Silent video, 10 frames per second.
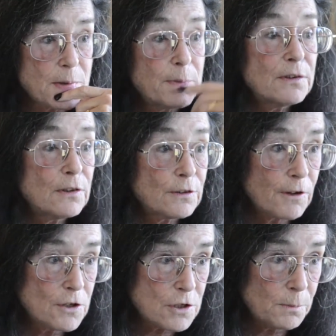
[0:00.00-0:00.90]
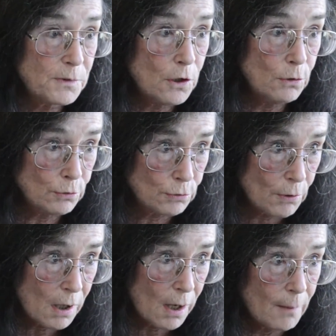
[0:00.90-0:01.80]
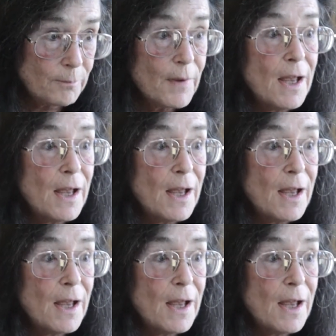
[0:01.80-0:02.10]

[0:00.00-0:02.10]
the business friendships that you struck up,